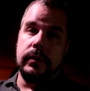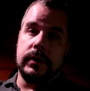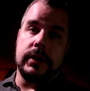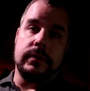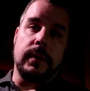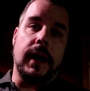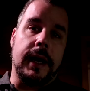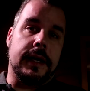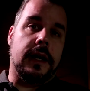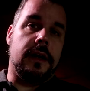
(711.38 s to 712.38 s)
which is
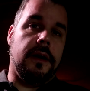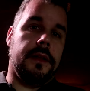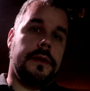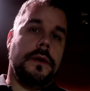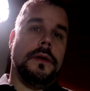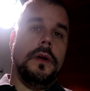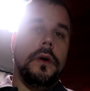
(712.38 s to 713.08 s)
why I got all the Google